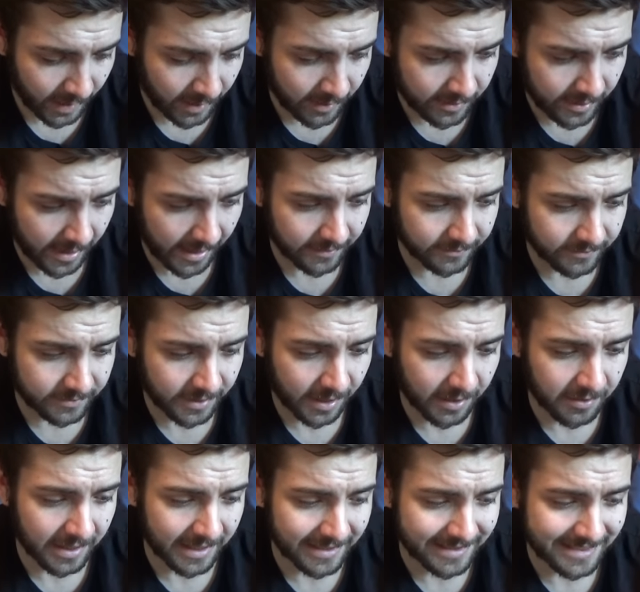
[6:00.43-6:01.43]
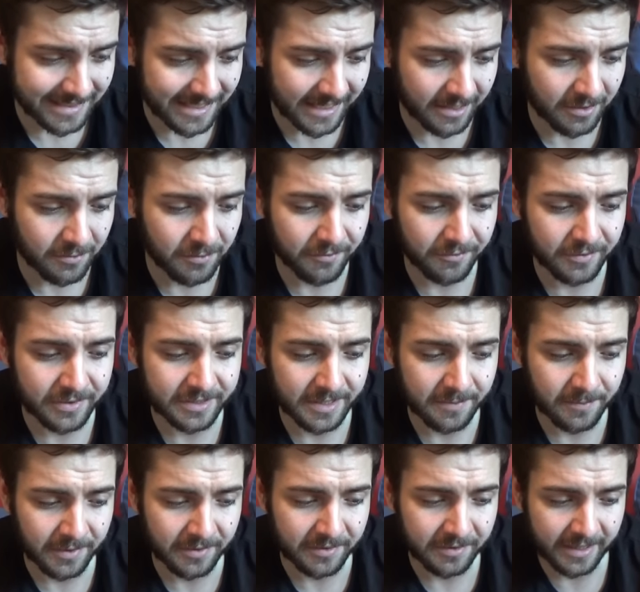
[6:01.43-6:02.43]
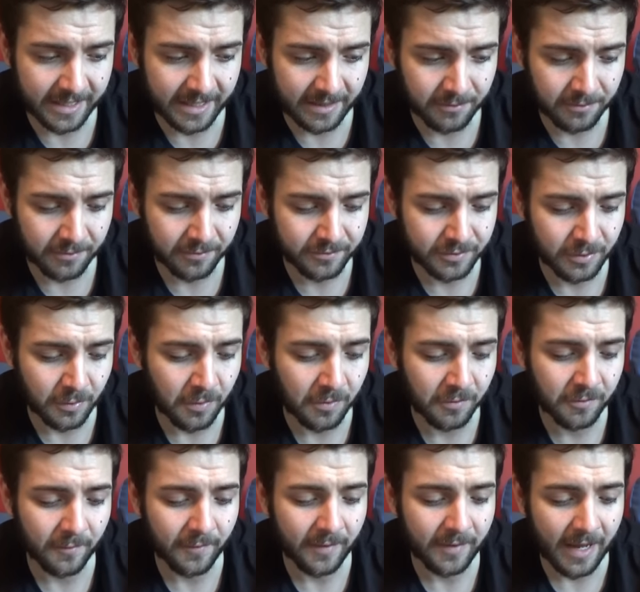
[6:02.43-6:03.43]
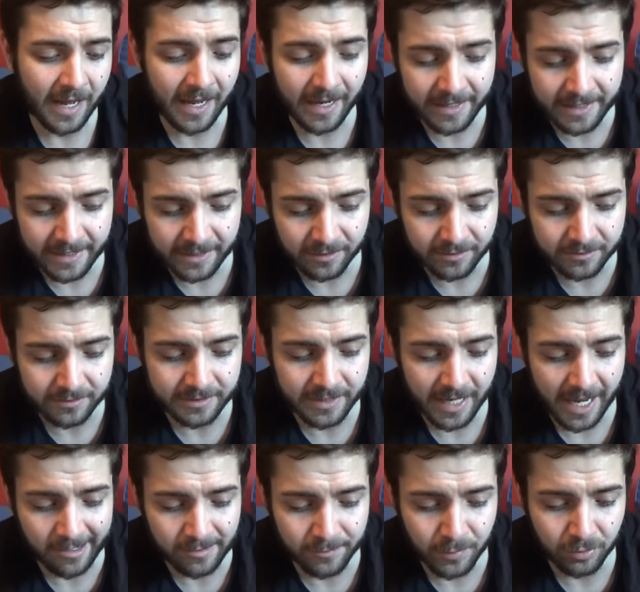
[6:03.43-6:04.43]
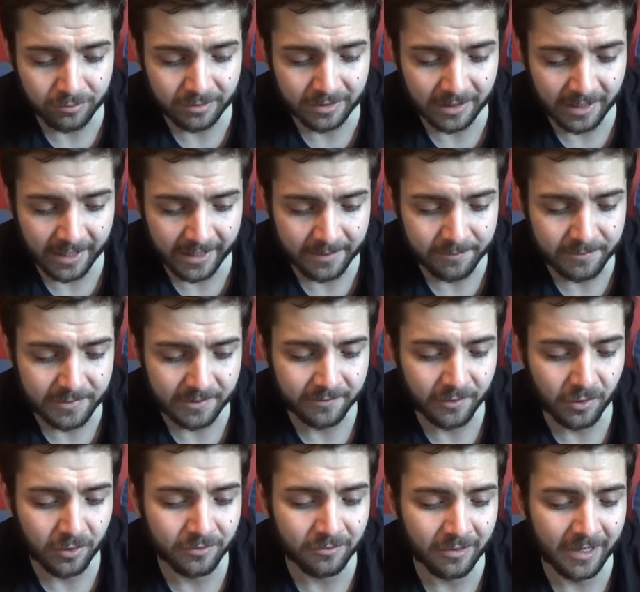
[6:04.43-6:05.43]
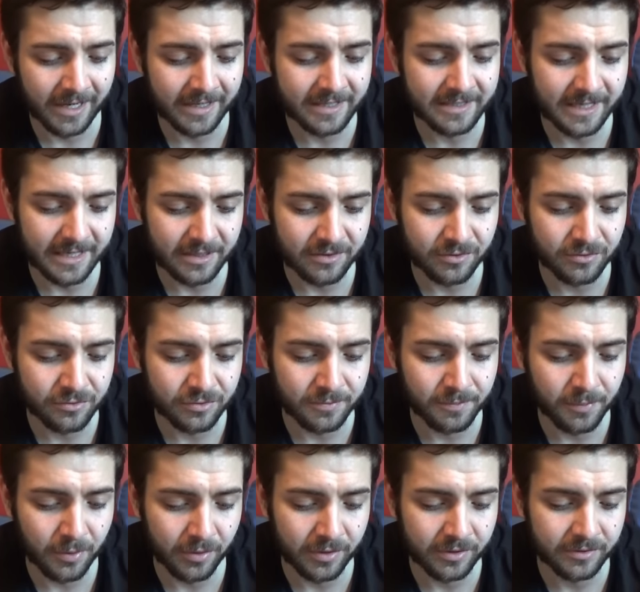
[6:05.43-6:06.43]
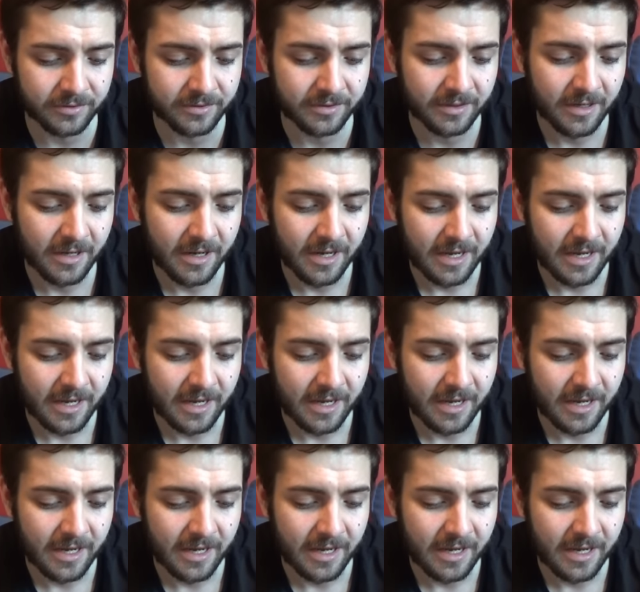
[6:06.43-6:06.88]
Okay, so then sticking with the similar theme of sort of Iron Hills and Erebor Acclaimed, I thought I'd write a 600 point